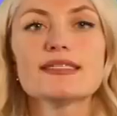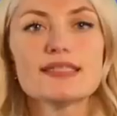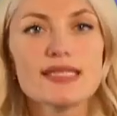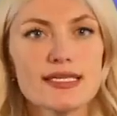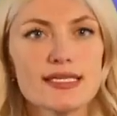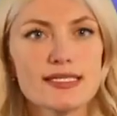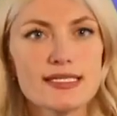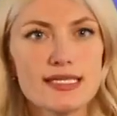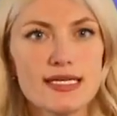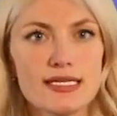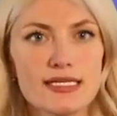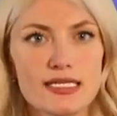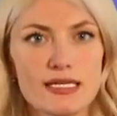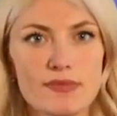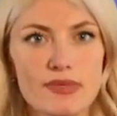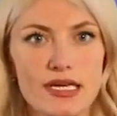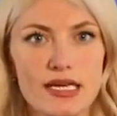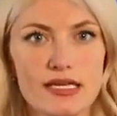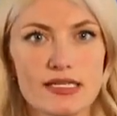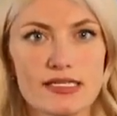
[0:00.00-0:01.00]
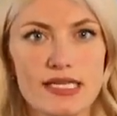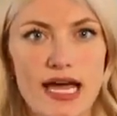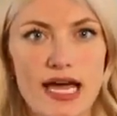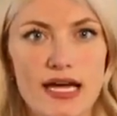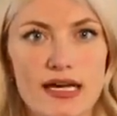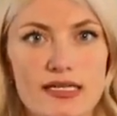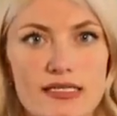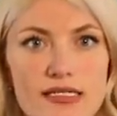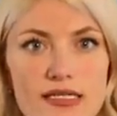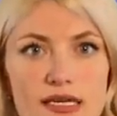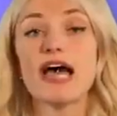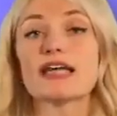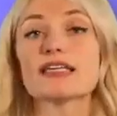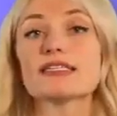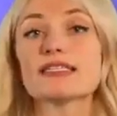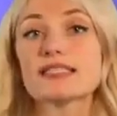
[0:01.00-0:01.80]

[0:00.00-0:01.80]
16 to be exact, a